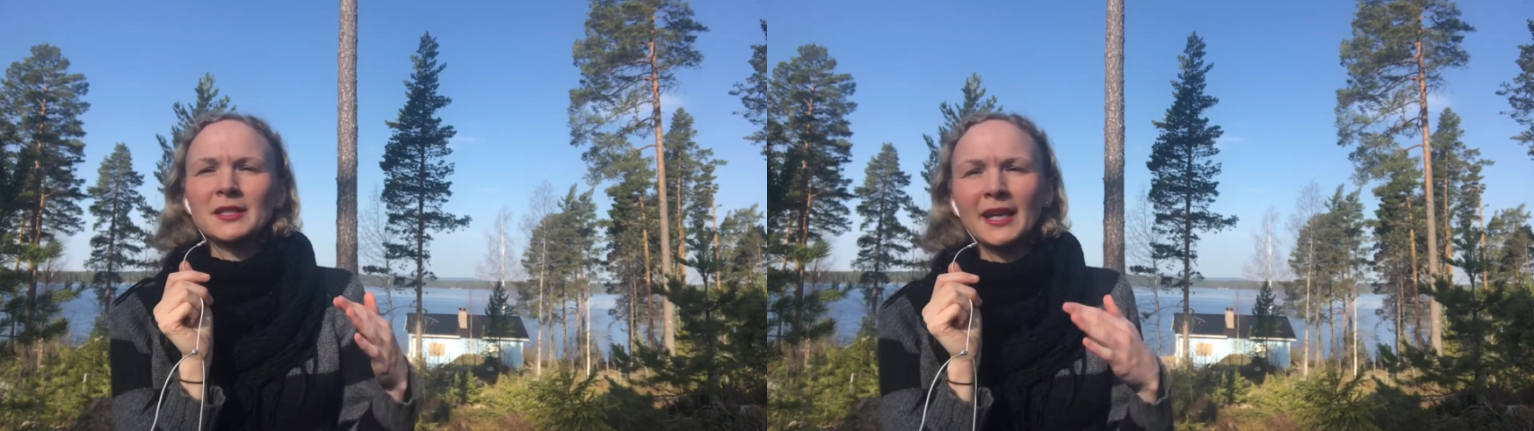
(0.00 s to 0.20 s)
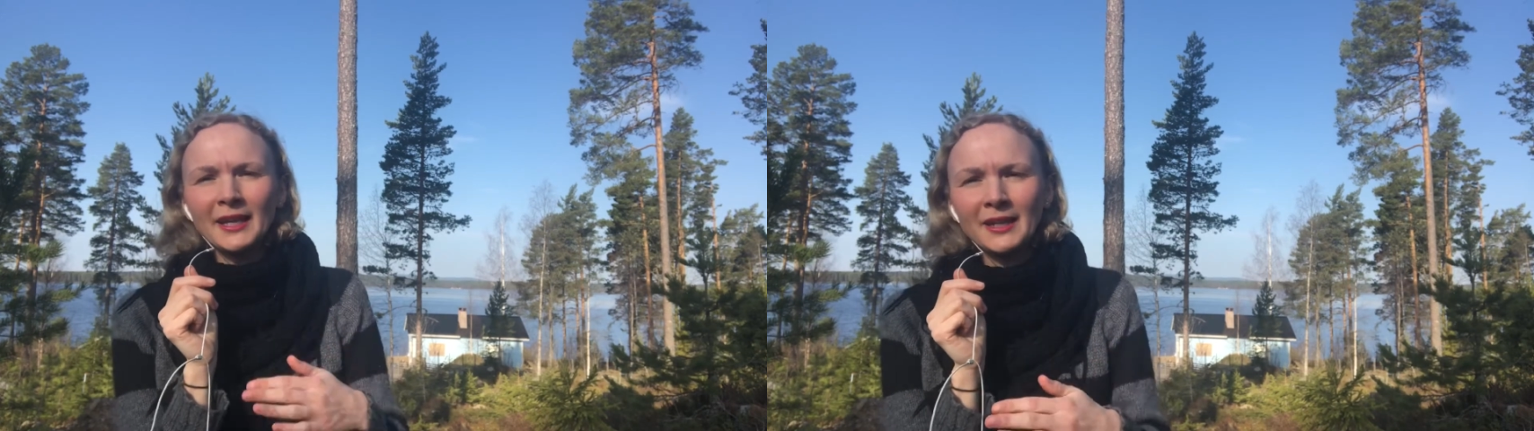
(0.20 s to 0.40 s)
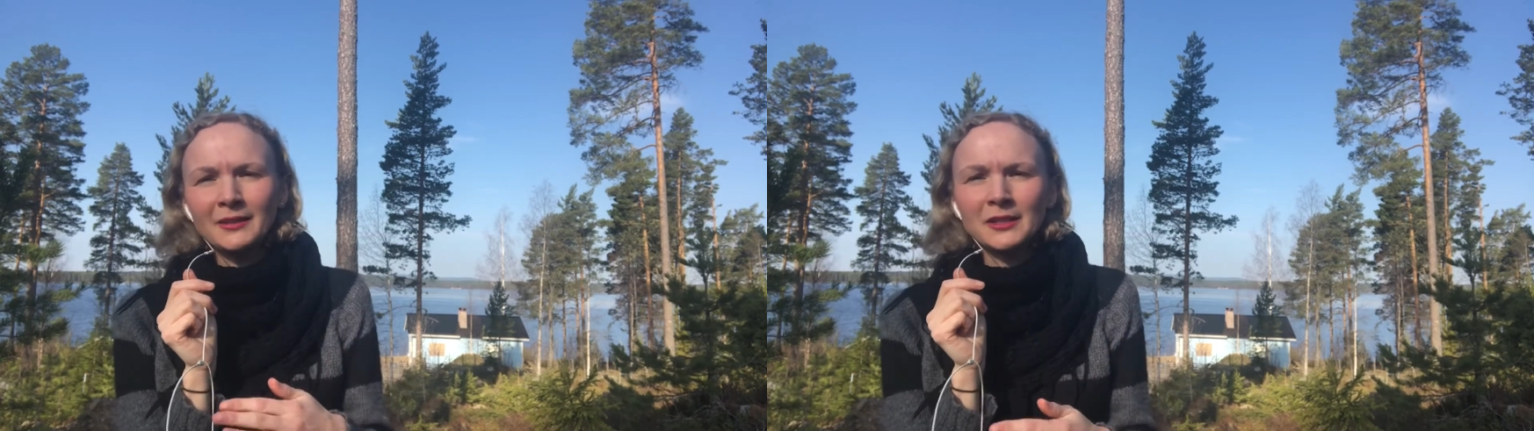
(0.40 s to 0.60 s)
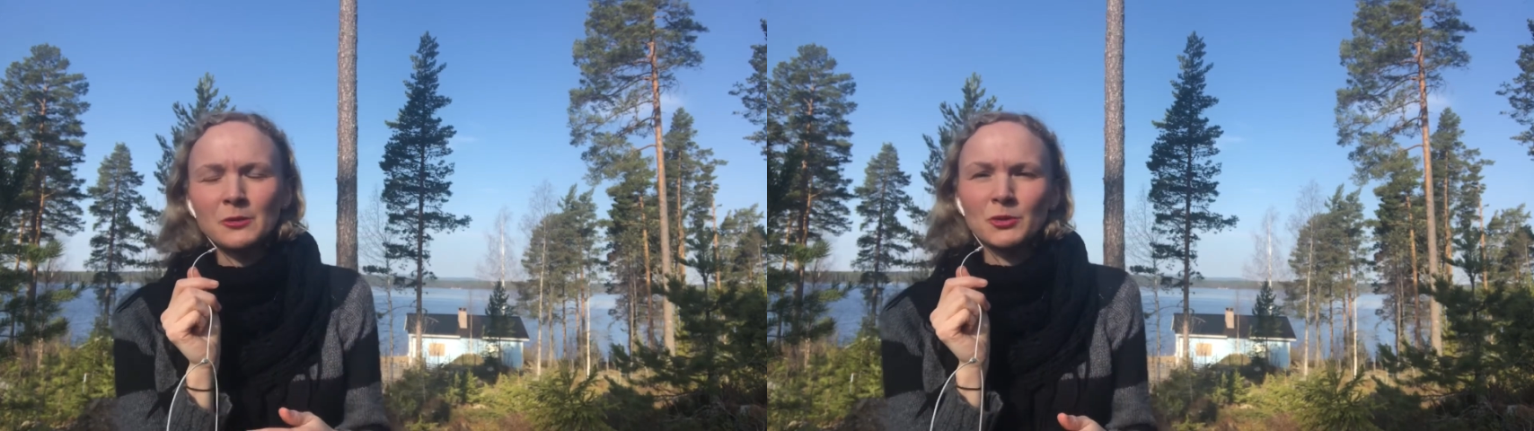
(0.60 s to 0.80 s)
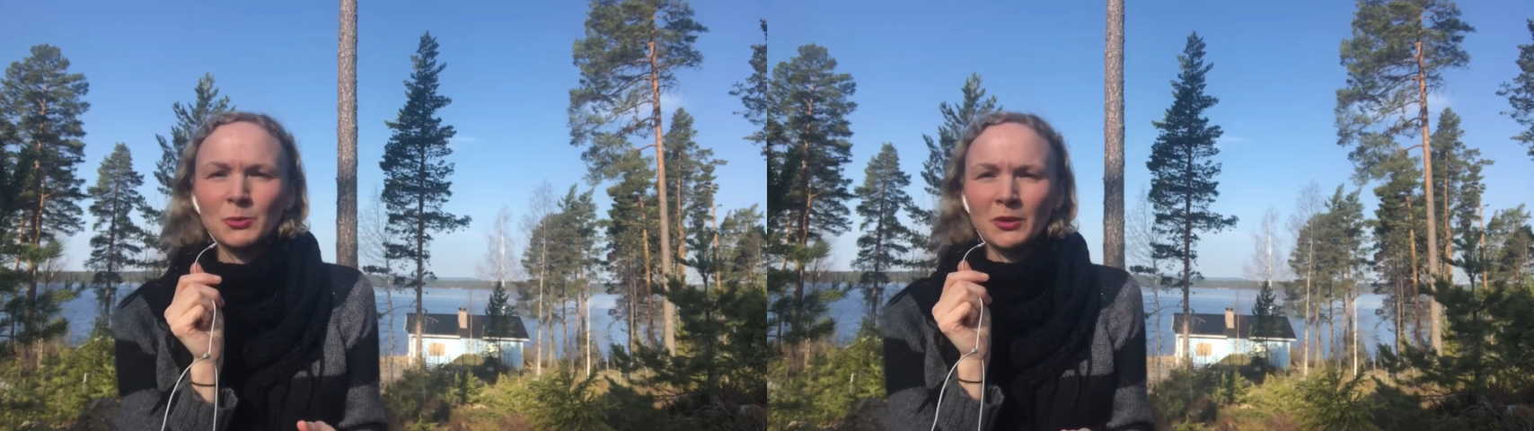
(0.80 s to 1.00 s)
taking
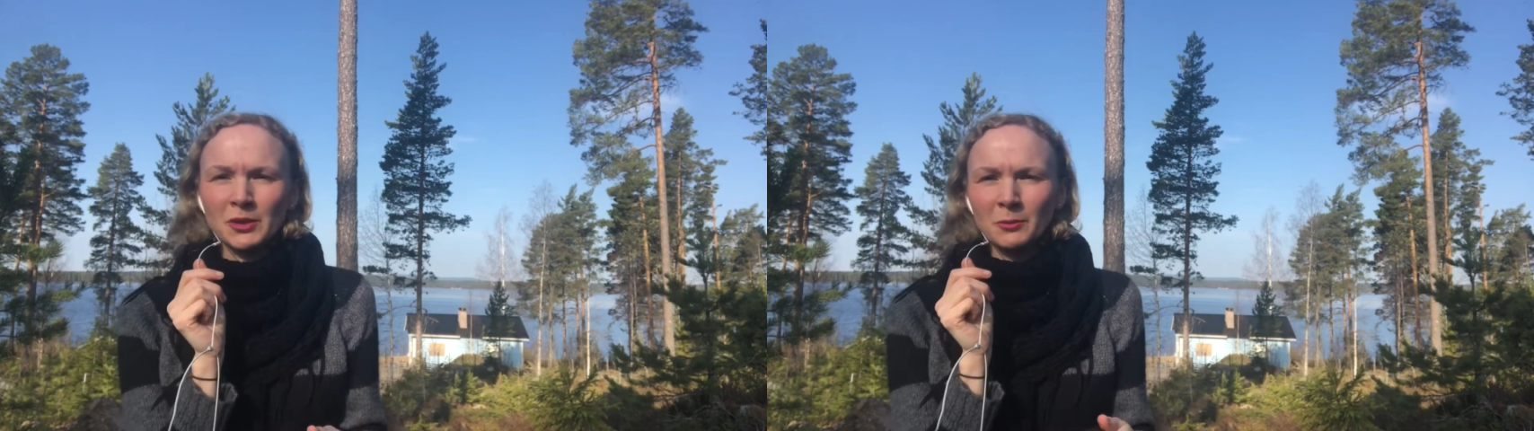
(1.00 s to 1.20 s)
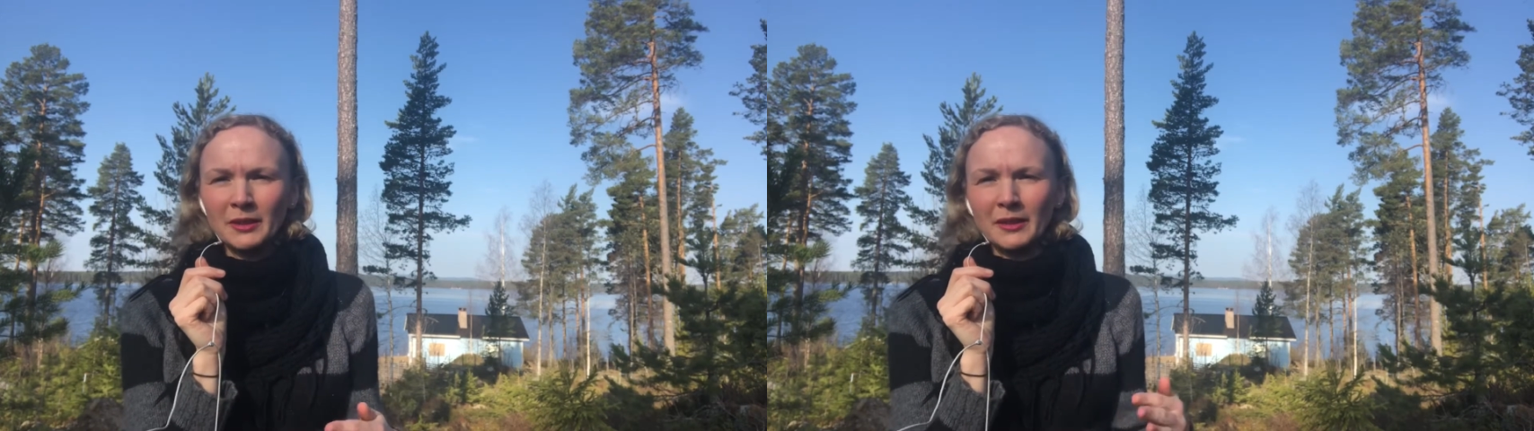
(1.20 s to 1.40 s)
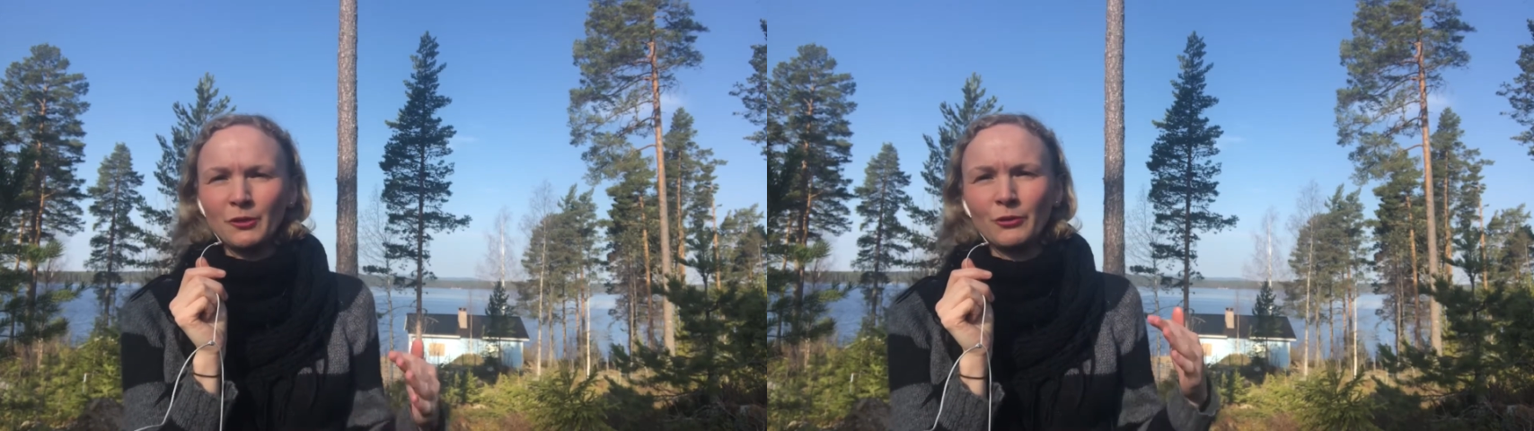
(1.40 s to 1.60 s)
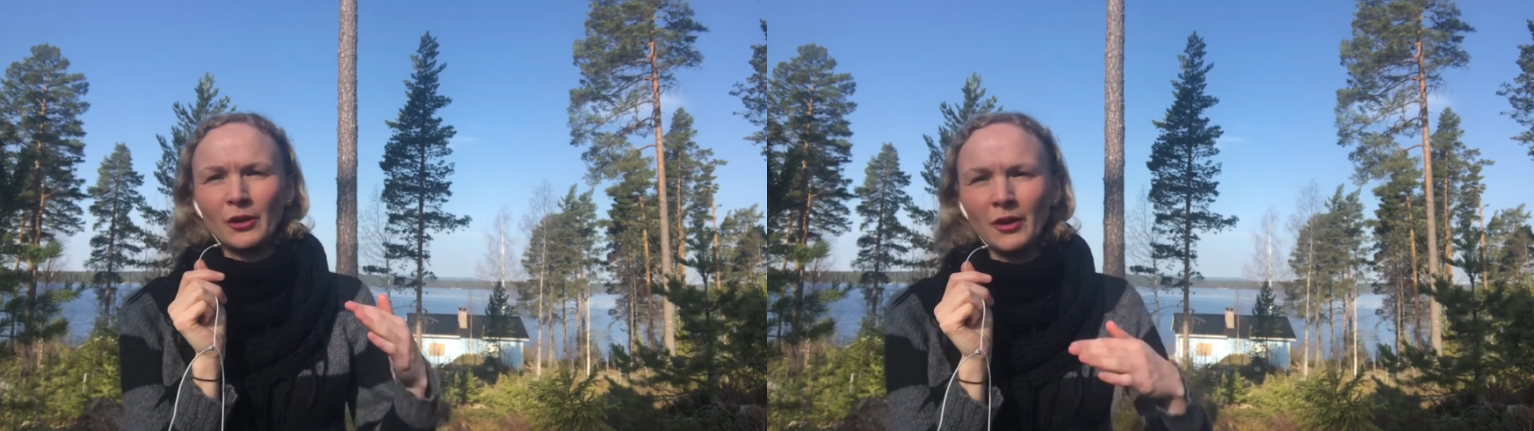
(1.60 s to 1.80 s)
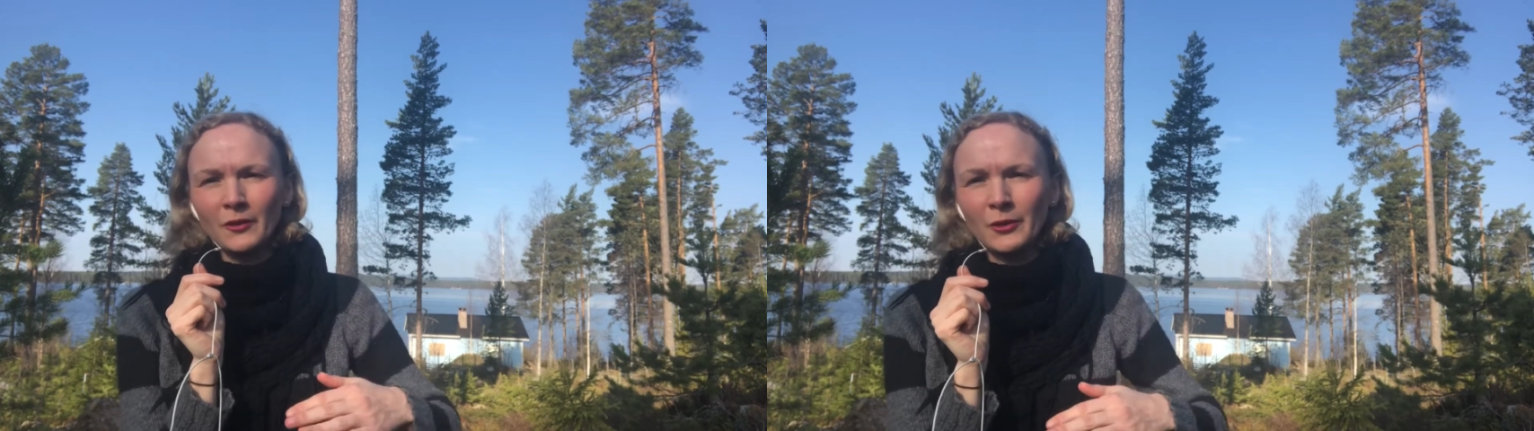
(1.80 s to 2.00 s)
this responsibility
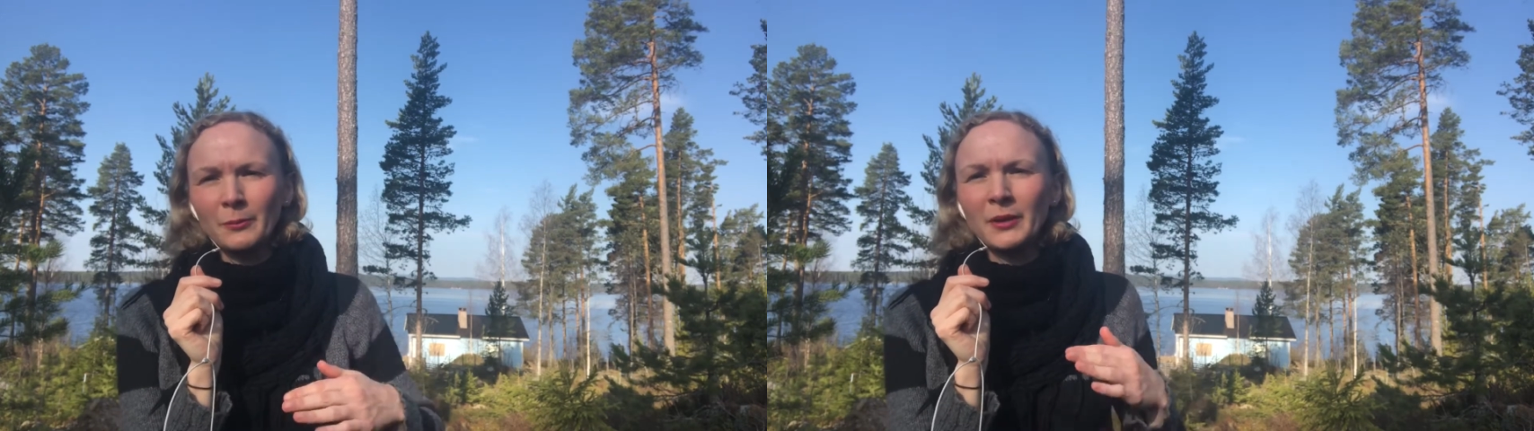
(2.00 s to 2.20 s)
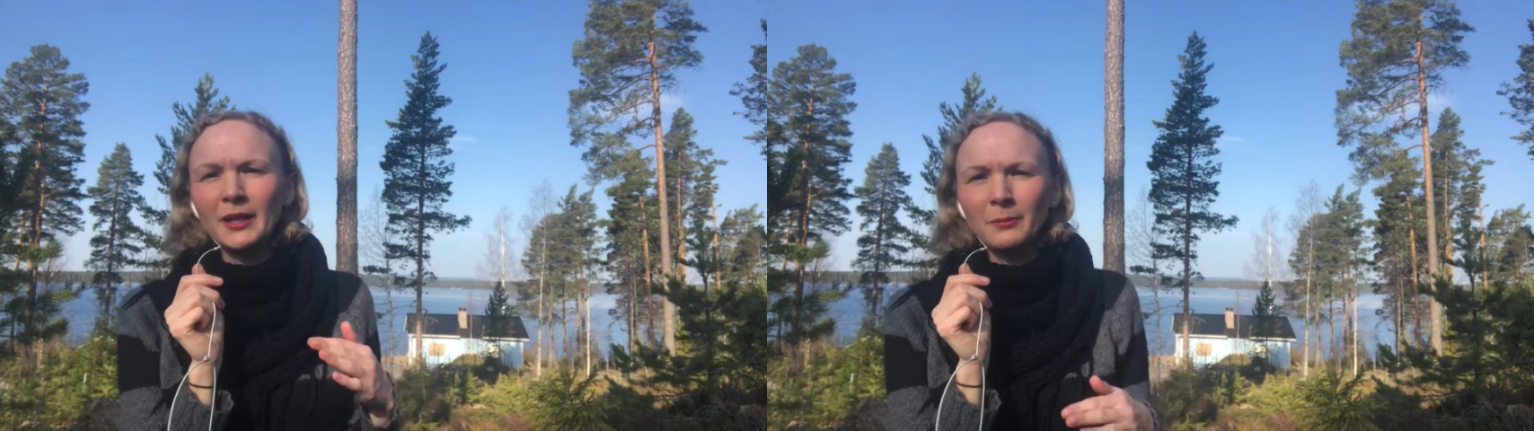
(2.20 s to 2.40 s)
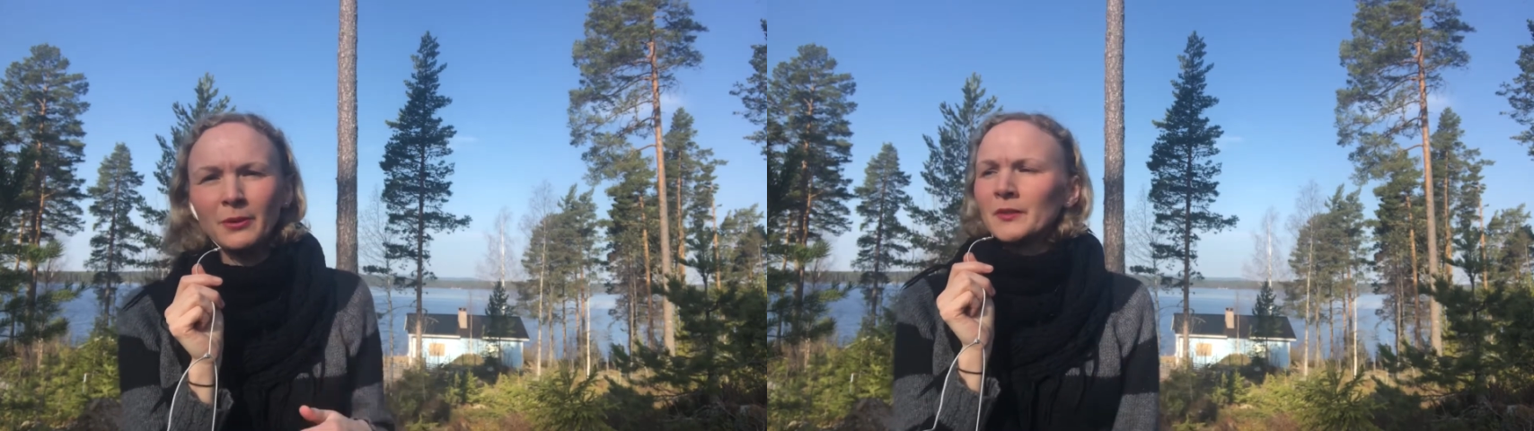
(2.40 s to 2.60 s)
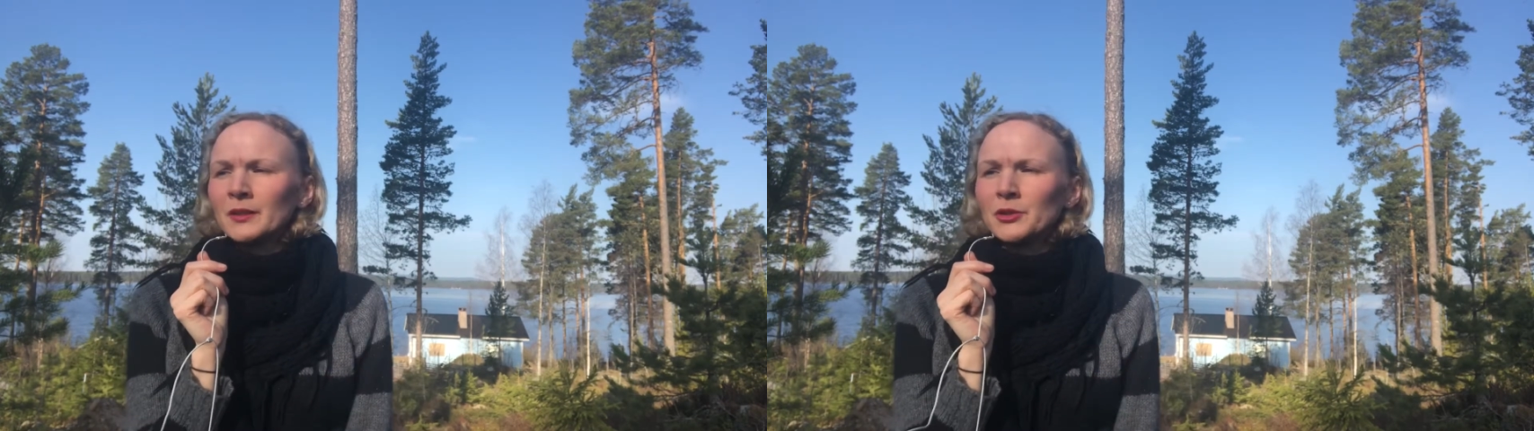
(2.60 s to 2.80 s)
for other people,